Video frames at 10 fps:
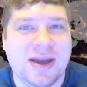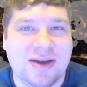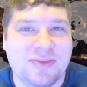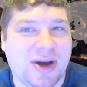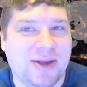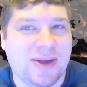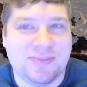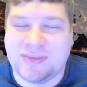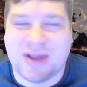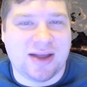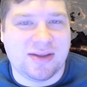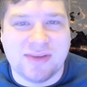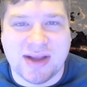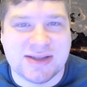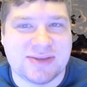but yeah,
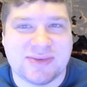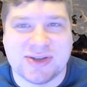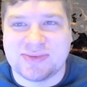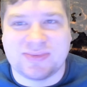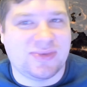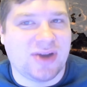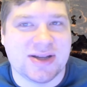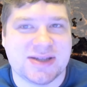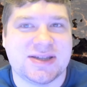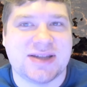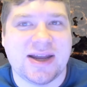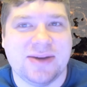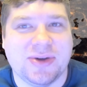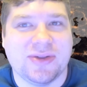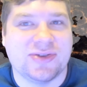it's just
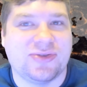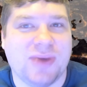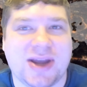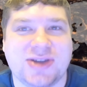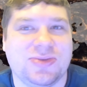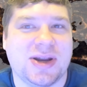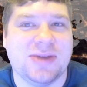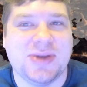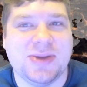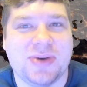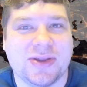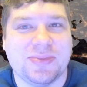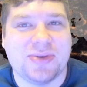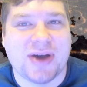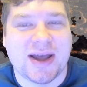unsustainable. There's way too many people on
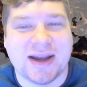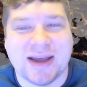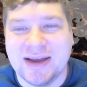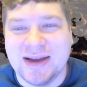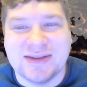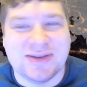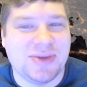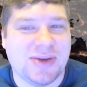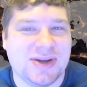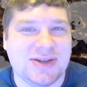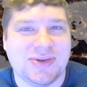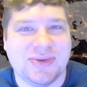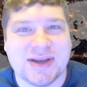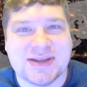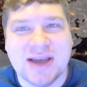the planet to be able to do
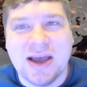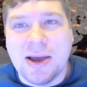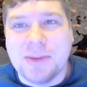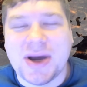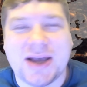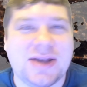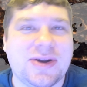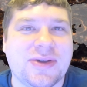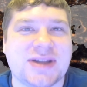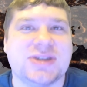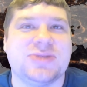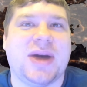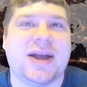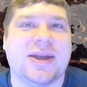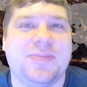this. But, you know, that's just
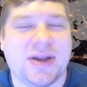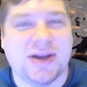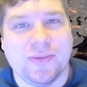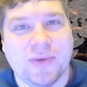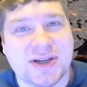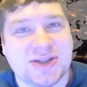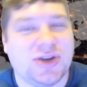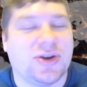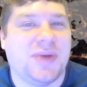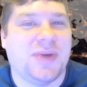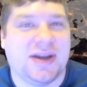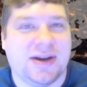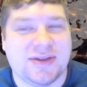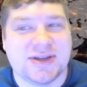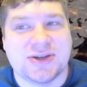my opinion. What is your
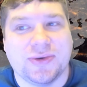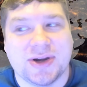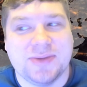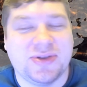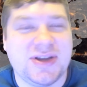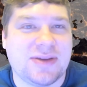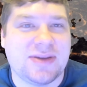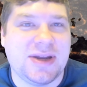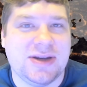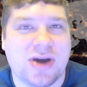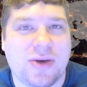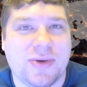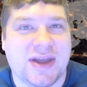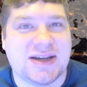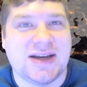opinion of the story? Please let me know
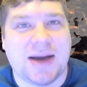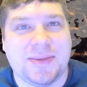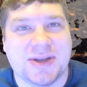in the comments